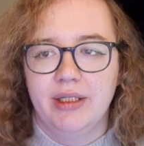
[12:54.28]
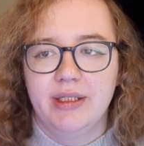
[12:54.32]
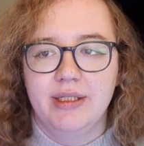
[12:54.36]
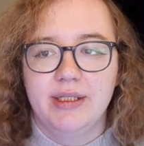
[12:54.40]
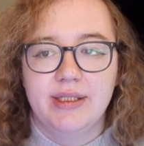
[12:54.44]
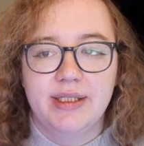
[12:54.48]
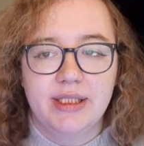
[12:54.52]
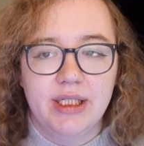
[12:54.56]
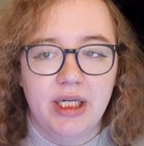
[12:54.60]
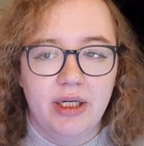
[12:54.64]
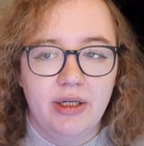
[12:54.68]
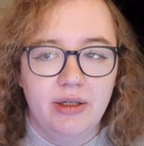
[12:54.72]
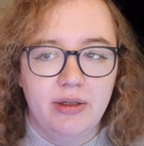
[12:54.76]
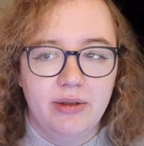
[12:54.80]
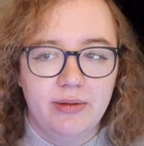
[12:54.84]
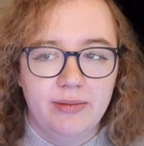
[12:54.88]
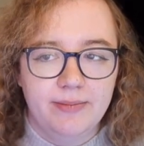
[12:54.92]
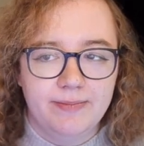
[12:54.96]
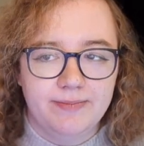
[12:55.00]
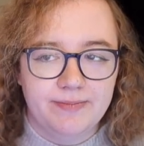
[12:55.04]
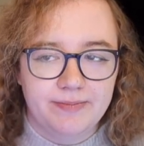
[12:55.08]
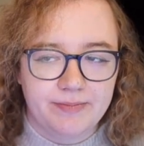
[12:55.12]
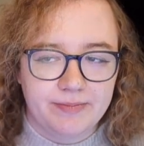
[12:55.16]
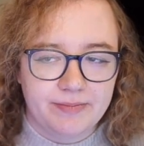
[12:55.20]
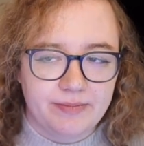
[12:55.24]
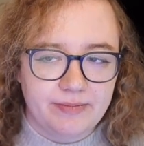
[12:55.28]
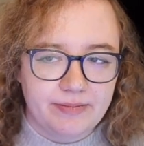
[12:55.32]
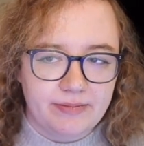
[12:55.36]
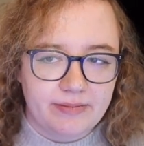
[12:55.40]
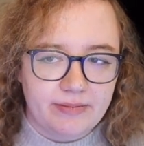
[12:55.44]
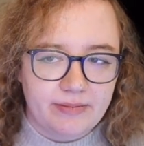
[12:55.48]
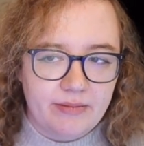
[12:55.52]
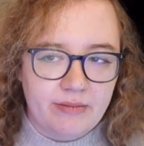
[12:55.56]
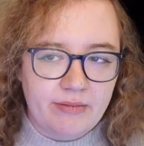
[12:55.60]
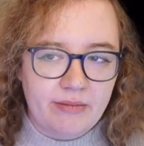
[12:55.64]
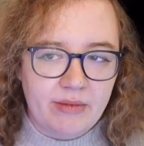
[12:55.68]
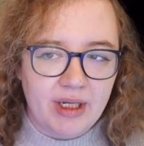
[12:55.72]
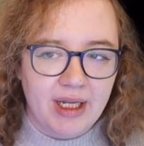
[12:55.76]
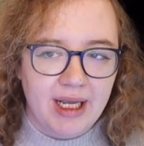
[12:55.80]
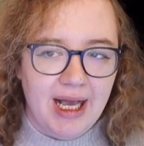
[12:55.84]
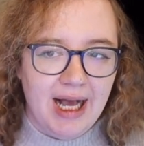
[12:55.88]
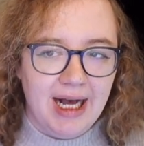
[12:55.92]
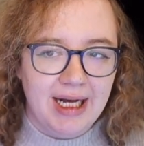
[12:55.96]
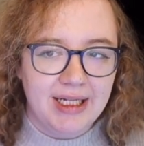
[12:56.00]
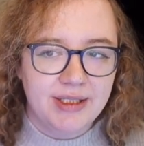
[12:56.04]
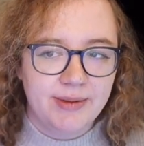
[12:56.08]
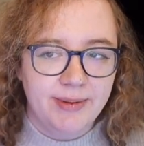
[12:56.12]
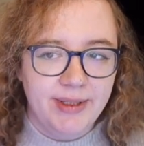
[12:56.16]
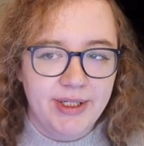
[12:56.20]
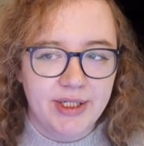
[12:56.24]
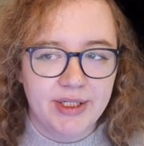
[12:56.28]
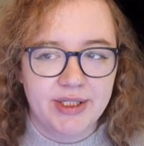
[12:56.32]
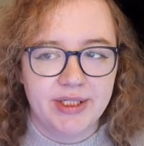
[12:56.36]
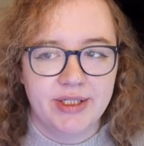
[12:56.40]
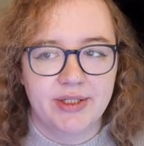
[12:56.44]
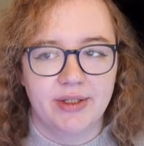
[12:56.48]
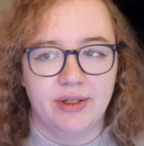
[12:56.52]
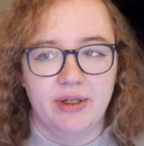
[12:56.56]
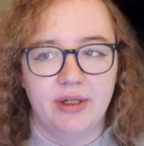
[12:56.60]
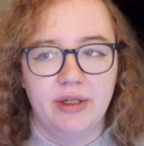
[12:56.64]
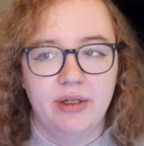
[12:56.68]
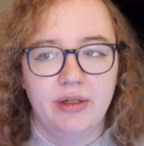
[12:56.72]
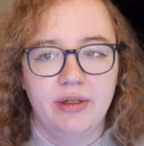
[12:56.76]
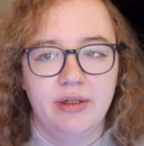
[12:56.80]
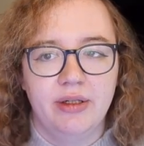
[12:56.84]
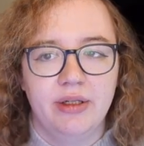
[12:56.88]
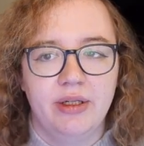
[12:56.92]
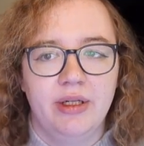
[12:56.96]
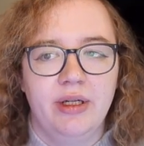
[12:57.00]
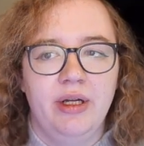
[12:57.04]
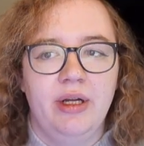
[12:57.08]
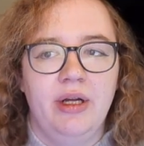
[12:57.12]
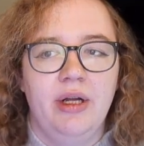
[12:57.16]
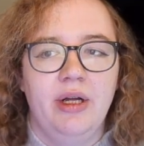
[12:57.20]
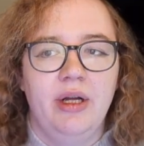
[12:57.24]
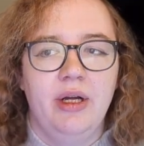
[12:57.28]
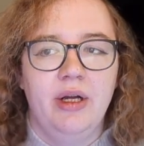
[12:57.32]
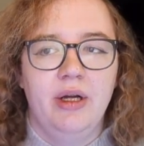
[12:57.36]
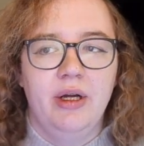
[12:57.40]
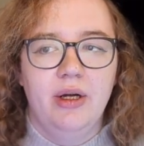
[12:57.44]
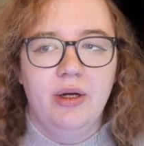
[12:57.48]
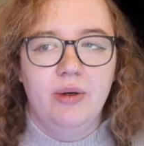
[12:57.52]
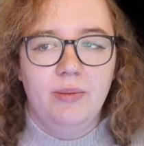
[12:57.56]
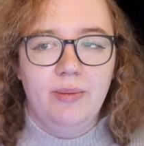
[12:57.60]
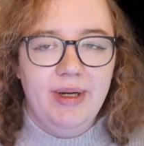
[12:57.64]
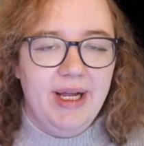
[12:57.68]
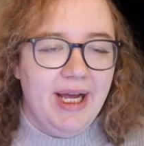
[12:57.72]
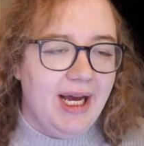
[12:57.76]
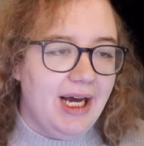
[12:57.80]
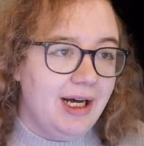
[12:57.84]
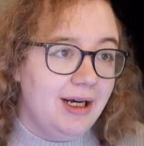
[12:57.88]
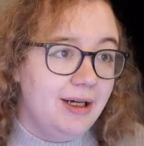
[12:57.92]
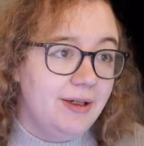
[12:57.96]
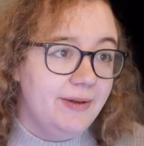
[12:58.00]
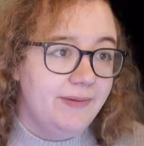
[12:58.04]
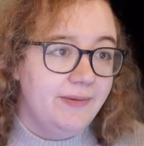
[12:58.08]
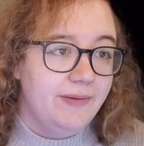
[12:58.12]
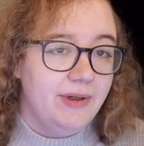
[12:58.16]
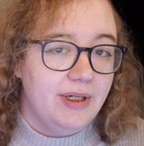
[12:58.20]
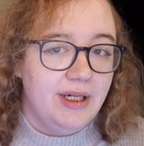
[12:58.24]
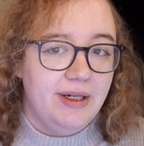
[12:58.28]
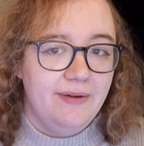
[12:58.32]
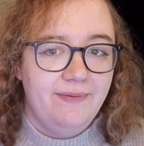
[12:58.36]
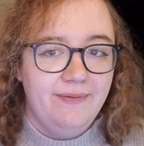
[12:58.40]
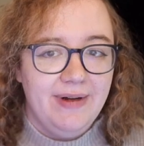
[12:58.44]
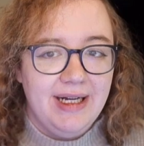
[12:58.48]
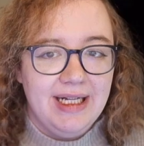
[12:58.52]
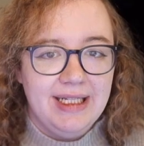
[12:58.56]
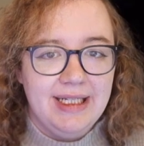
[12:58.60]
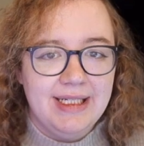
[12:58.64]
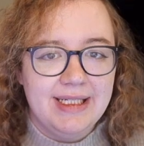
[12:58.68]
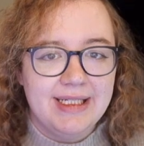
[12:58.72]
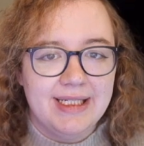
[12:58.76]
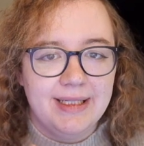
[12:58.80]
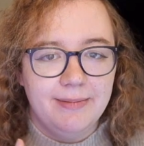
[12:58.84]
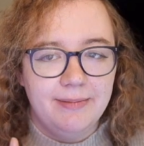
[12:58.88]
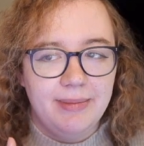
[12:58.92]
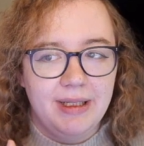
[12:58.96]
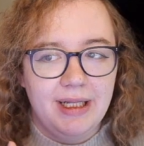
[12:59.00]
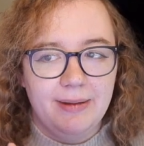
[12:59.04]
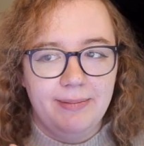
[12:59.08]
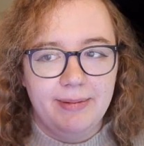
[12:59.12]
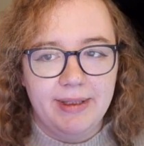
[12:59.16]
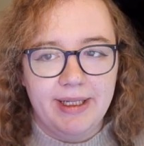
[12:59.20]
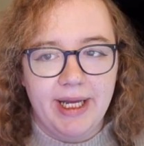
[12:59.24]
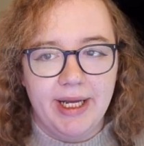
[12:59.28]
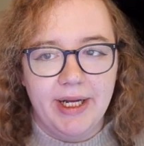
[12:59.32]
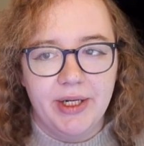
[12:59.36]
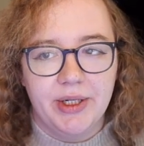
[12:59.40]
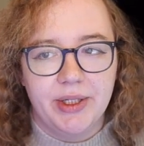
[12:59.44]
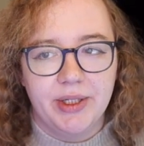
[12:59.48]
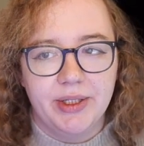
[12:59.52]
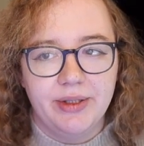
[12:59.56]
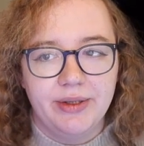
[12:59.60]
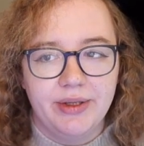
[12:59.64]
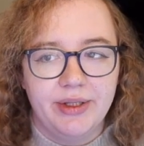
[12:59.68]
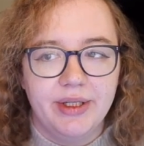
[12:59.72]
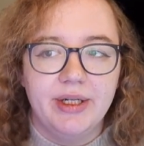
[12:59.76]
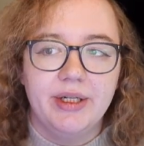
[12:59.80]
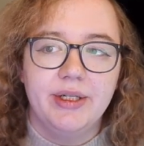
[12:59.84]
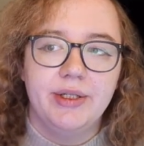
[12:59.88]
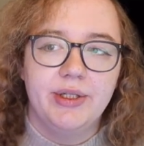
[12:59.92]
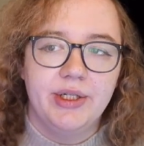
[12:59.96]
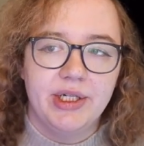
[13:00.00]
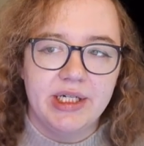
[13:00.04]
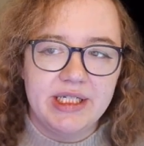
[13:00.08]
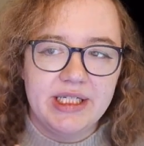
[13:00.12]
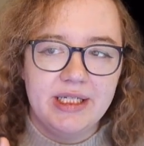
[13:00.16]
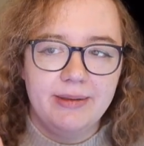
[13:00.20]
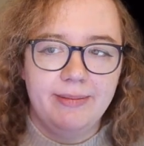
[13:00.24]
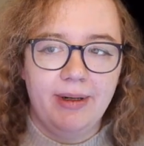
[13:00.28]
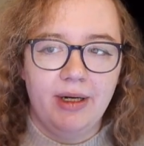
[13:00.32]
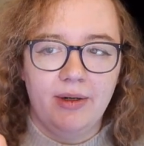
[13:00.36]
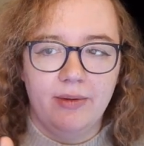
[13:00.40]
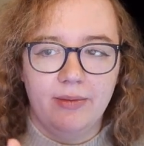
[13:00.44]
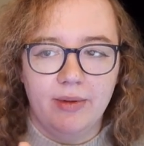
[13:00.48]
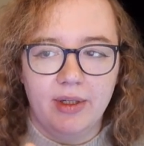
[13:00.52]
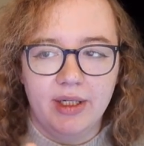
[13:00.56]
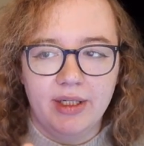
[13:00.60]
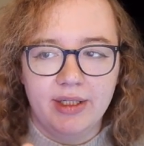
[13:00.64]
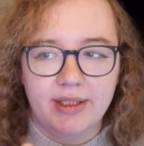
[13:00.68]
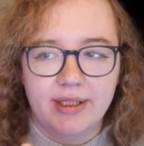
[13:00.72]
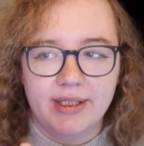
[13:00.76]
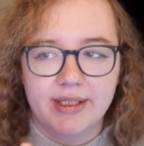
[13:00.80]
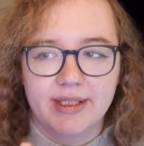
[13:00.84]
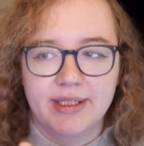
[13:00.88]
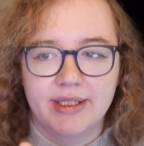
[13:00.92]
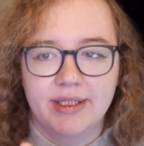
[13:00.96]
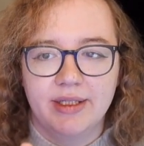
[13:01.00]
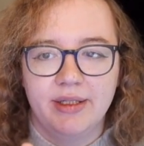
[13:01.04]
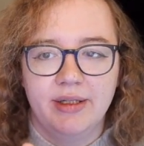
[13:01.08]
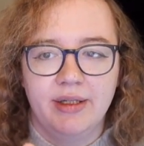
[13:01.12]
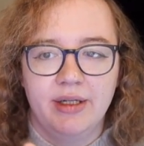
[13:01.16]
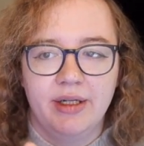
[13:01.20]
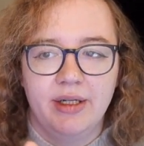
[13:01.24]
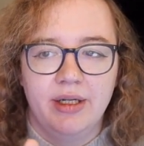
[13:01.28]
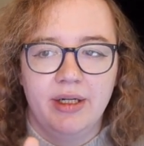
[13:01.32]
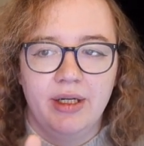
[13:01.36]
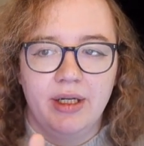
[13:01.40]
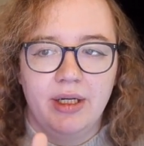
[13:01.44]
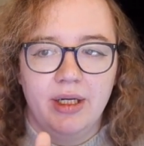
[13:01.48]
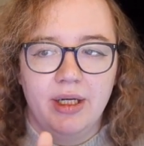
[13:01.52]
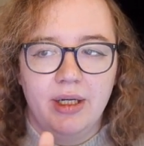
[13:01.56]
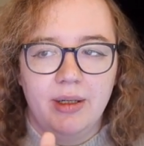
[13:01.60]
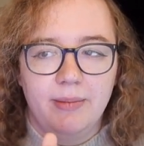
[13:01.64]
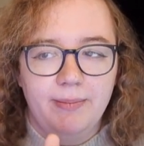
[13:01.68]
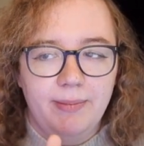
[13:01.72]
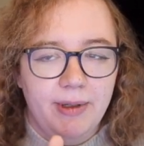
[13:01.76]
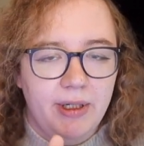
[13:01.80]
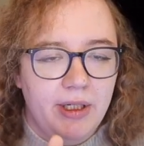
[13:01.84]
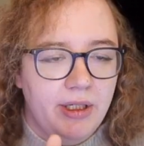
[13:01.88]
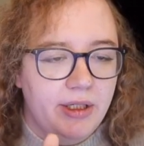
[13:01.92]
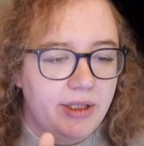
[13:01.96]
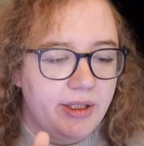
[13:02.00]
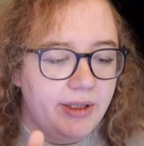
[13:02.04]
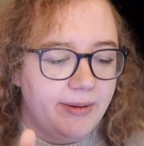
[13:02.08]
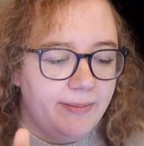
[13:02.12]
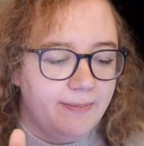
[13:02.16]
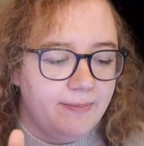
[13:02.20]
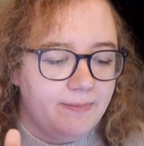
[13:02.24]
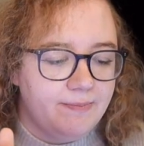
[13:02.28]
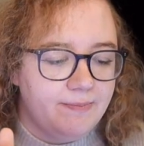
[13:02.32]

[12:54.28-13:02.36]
So, as we just saw, we have a fairly simple application that just about works, but